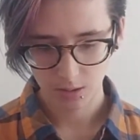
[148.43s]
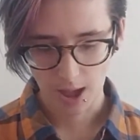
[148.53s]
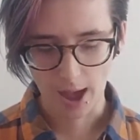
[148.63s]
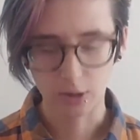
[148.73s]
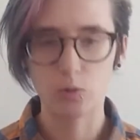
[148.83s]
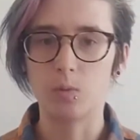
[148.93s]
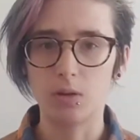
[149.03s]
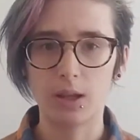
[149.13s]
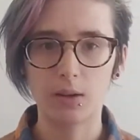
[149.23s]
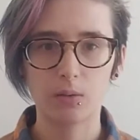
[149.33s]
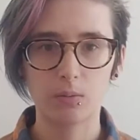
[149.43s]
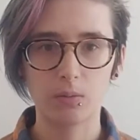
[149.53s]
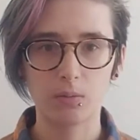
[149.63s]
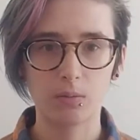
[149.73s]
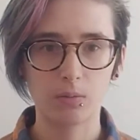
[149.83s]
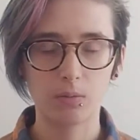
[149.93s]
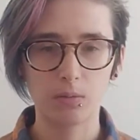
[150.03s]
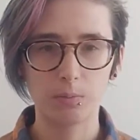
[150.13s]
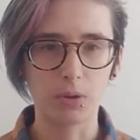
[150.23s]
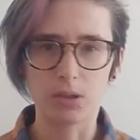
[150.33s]
actual like
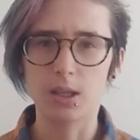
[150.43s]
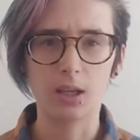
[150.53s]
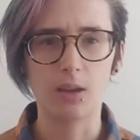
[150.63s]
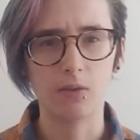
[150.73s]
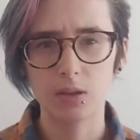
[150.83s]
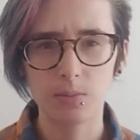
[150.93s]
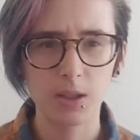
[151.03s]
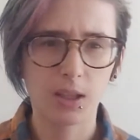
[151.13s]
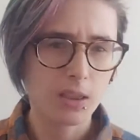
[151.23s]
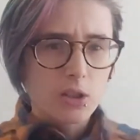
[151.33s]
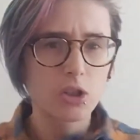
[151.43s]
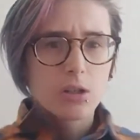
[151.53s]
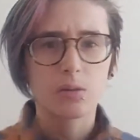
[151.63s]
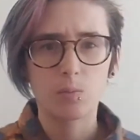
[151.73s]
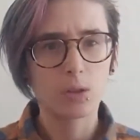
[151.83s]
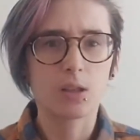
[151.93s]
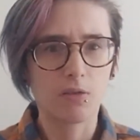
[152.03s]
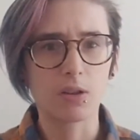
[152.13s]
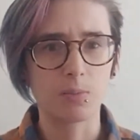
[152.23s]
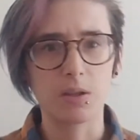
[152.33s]
person that gave it to me. Like this shirt was
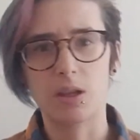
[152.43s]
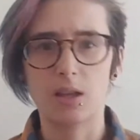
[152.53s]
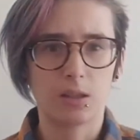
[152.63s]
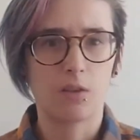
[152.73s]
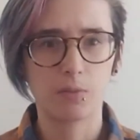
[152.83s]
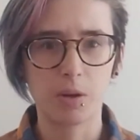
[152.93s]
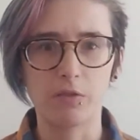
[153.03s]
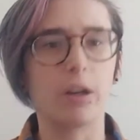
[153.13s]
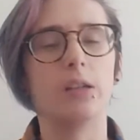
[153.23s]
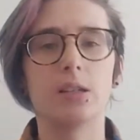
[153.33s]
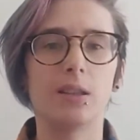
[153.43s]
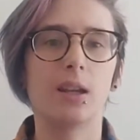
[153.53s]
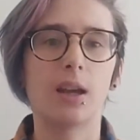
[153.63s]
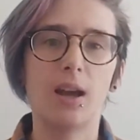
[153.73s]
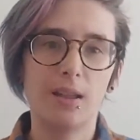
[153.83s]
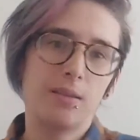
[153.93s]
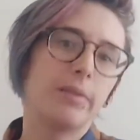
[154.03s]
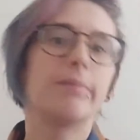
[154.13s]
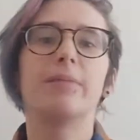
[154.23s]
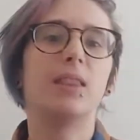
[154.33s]
given to me as a gift by a friend and like
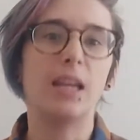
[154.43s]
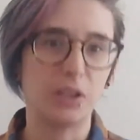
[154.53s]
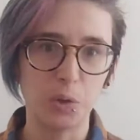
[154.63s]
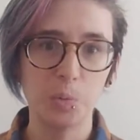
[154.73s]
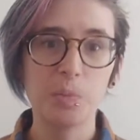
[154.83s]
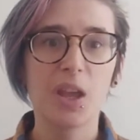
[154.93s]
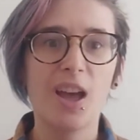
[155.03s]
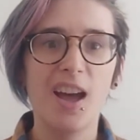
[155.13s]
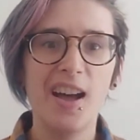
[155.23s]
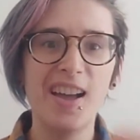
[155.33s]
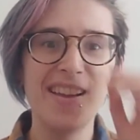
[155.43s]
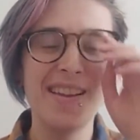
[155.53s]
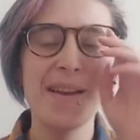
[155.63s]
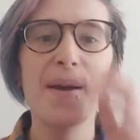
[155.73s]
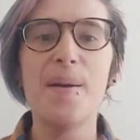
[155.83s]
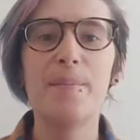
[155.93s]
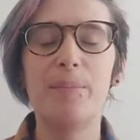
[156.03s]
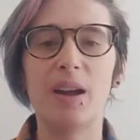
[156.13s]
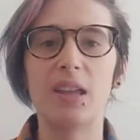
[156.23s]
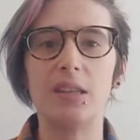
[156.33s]
thank you.
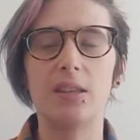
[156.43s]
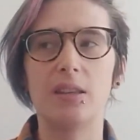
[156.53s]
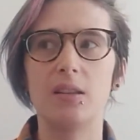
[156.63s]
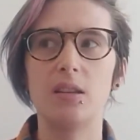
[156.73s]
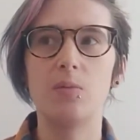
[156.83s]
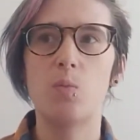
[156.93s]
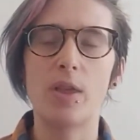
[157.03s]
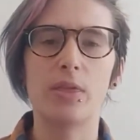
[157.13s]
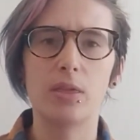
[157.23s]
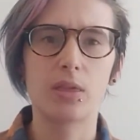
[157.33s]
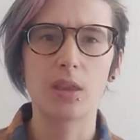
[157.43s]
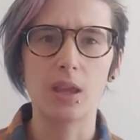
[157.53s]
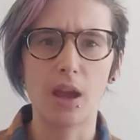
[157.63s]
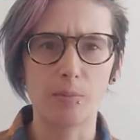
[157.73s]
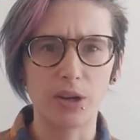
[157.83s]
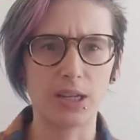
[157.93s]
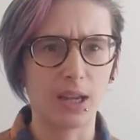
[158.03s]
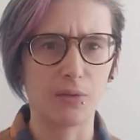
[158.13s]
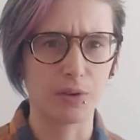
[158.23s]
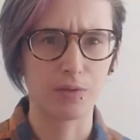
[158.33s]
But when I'm ready to
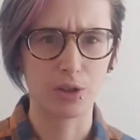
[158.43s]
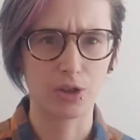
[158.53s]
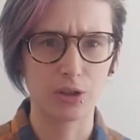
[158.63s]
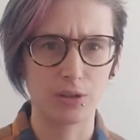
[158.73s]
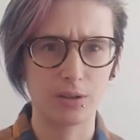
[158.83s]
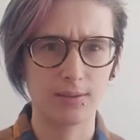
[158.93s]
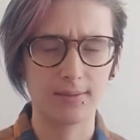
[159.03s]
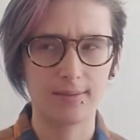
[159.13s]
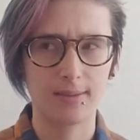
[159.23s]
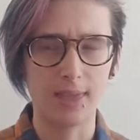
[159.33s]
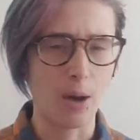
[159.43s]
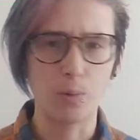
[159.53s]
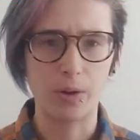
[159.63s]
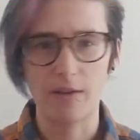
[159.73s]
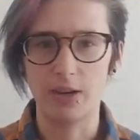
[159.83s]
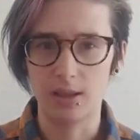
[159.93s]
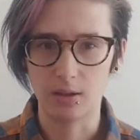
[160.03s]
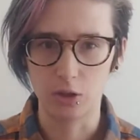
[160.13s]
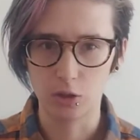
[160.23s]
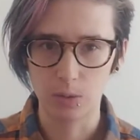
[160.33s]
get rid of this shirt, that won't have anything
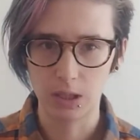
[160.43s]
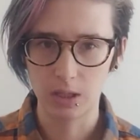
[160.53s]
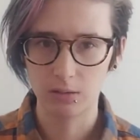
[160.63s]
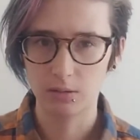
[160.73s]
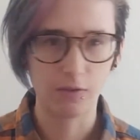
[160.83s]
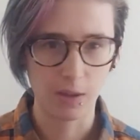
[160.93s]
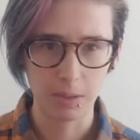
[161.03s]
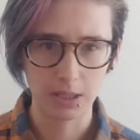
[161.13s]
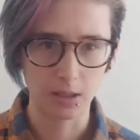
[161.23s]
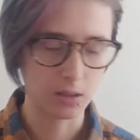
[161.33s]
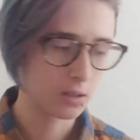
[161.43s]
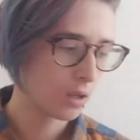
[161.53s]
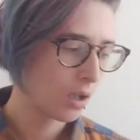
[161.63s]
to do with it, if that makes sense.